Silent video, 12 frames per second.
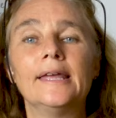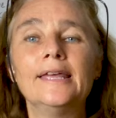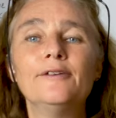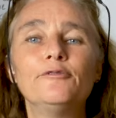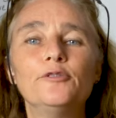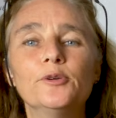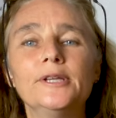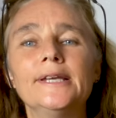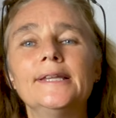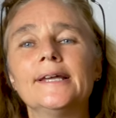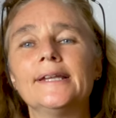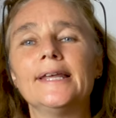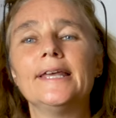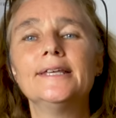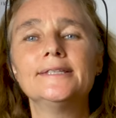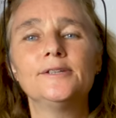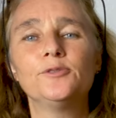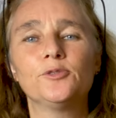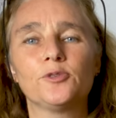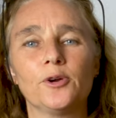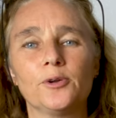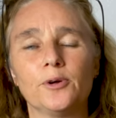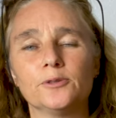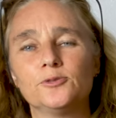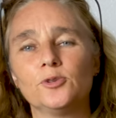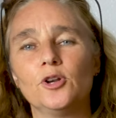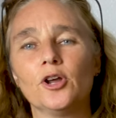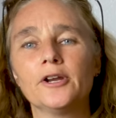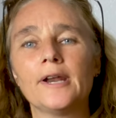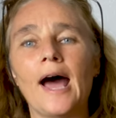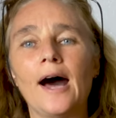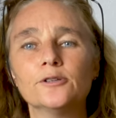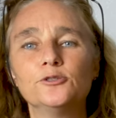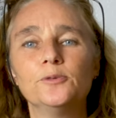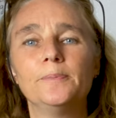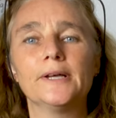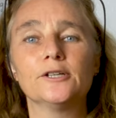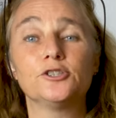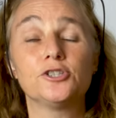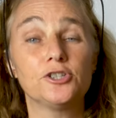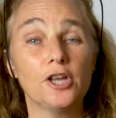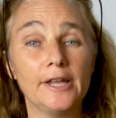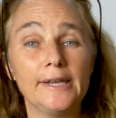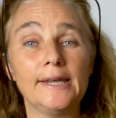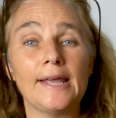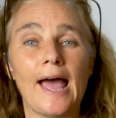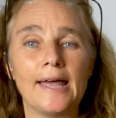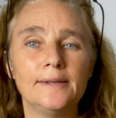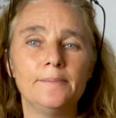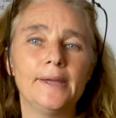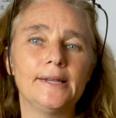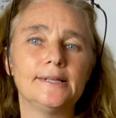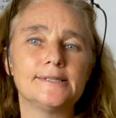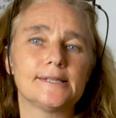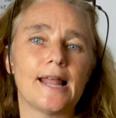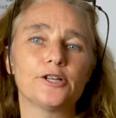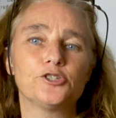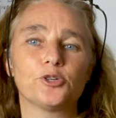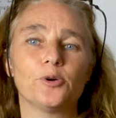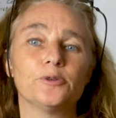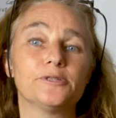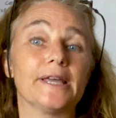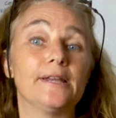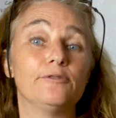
If you need an easy tutorial to learn how to build stunning animated slideshows in